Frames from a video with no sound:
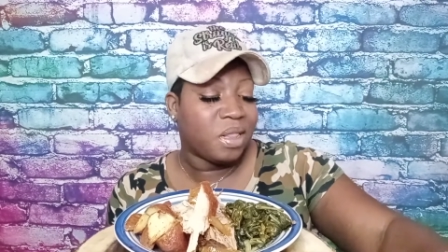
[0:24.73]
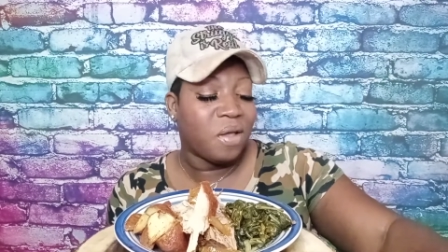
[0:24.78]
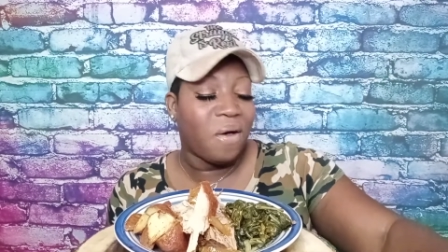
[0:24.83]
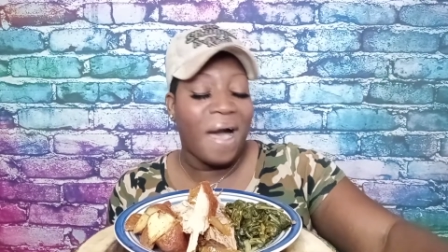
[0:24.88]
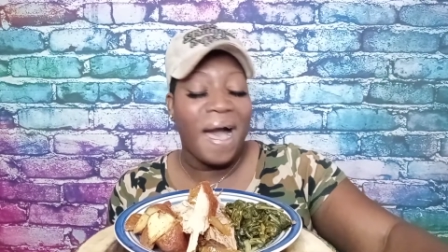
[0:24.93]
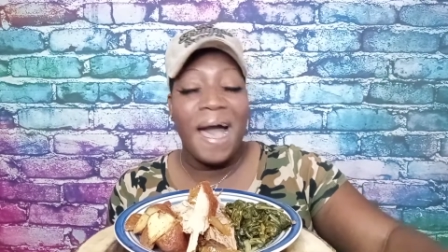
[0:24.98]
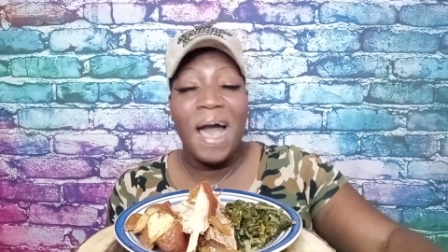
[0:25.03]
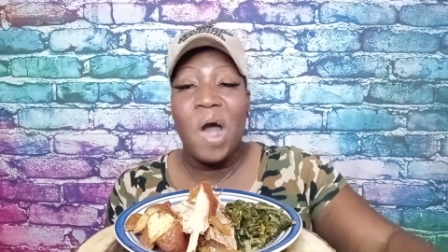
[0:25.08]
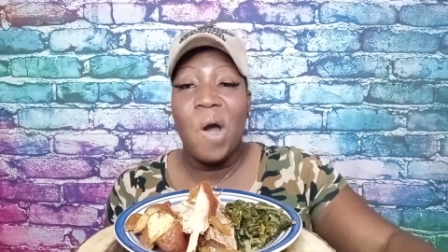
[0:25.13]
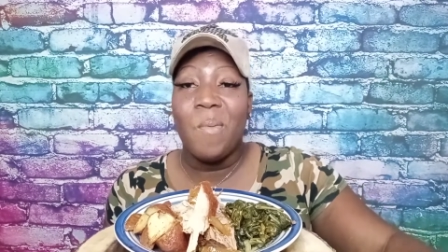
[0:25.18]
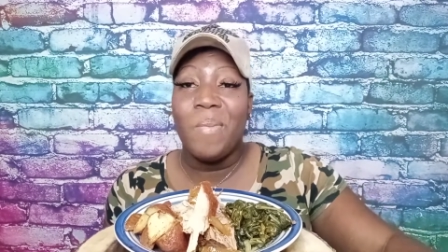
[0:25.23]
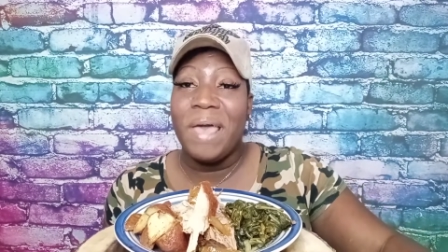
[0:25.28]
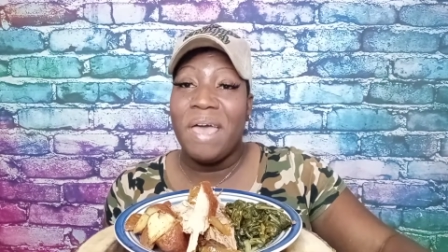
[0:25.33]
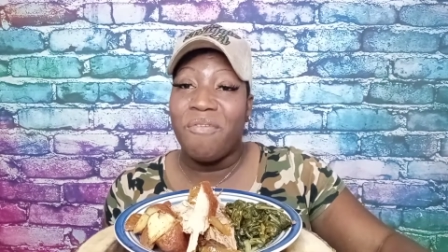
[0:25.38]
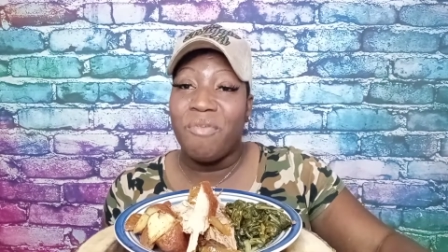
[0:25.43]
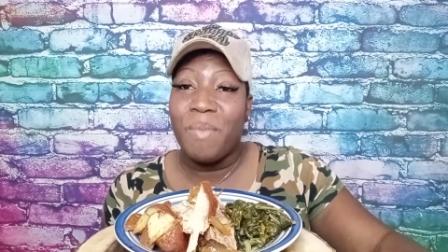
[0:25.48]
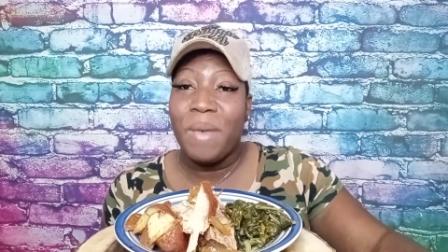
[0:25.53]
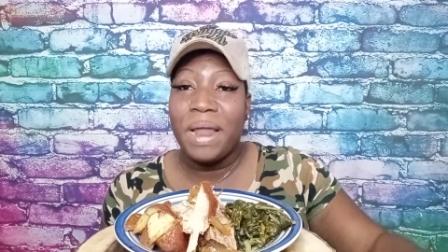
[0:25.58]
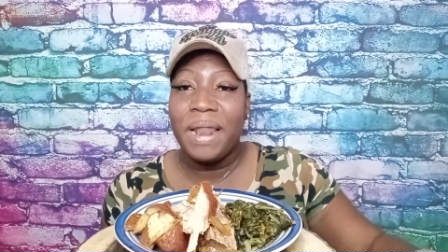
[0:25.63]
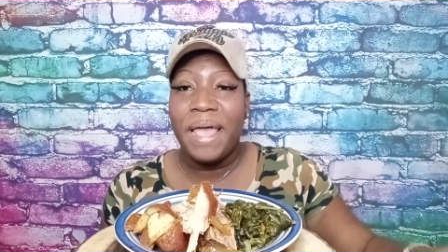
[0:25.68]
So I hope
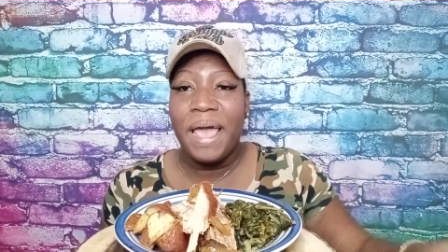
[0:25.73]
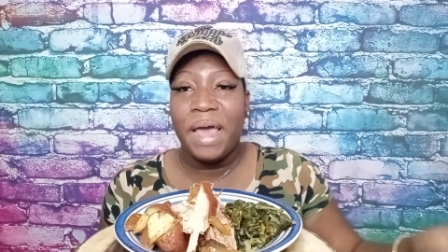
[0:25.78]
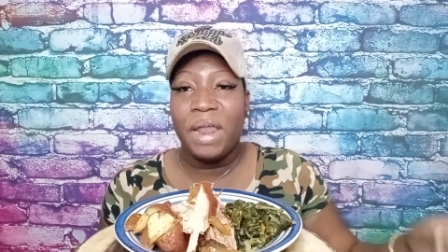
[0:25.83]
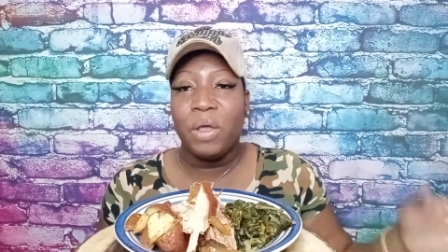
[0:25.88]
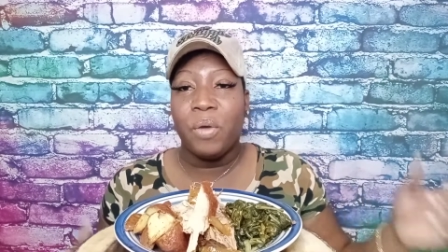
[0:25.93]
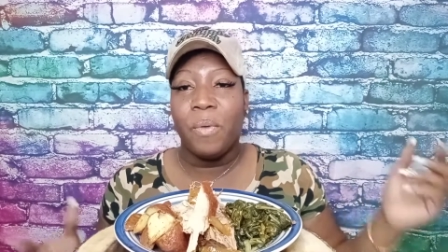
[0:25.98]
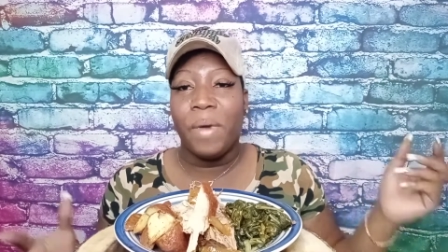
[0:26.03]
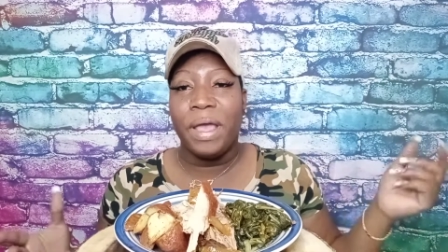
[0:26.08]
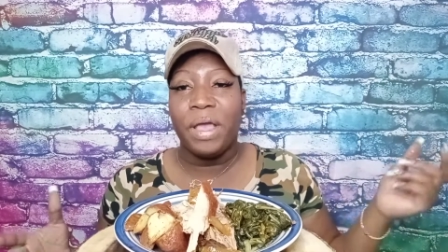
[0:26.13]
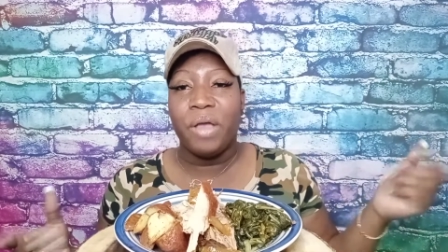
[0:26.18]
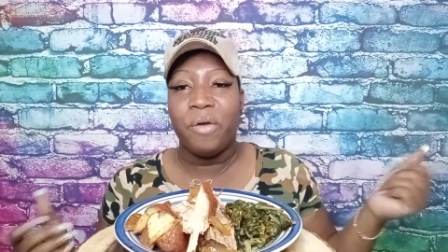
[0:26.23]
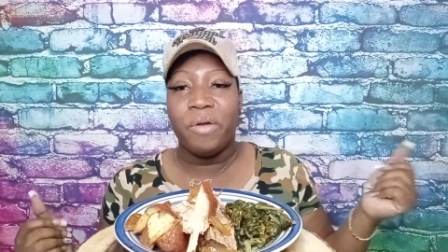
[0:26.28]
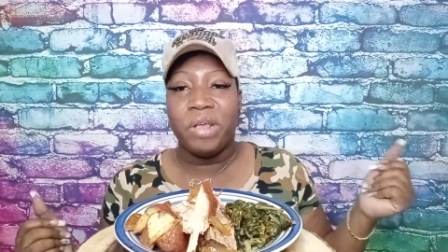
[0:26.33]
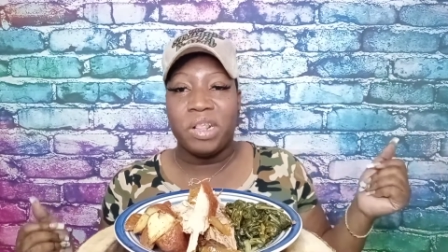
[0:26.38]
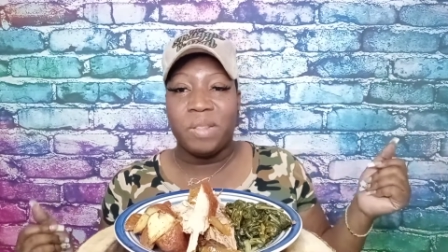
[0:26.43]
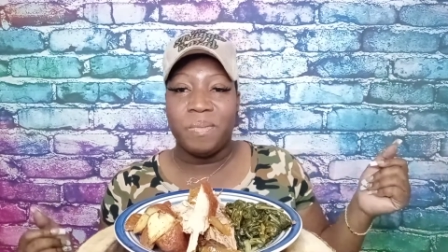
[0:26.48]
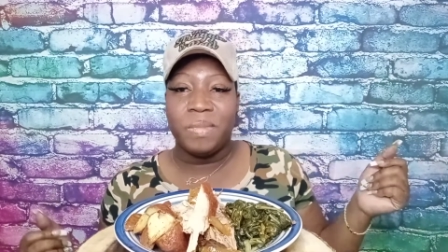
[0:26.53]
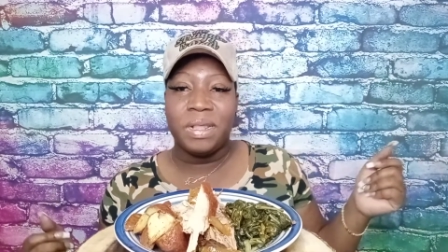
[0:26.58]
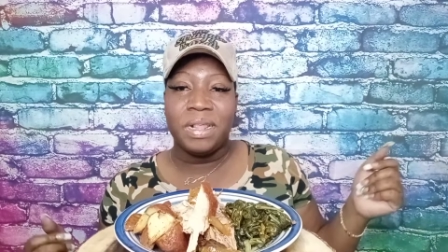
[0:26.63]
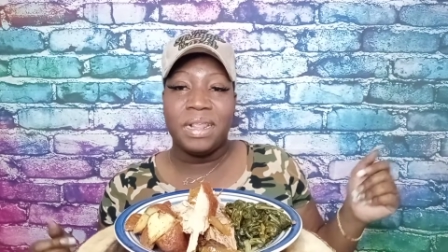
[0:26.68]
everybody had a great
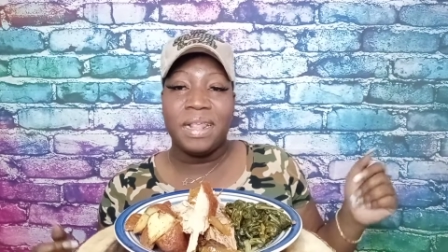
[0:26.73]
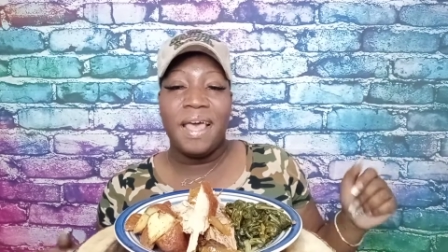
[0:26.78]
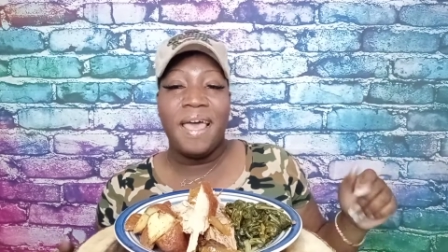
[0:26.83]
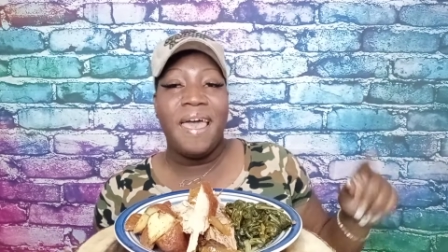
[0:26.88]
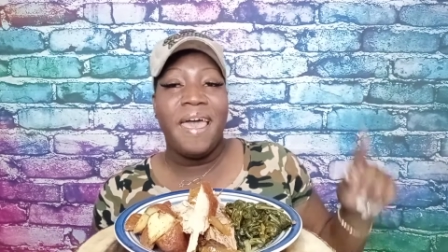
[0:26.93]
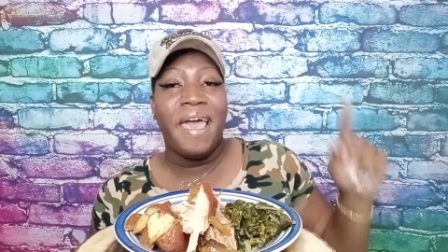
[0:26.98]
Christmas,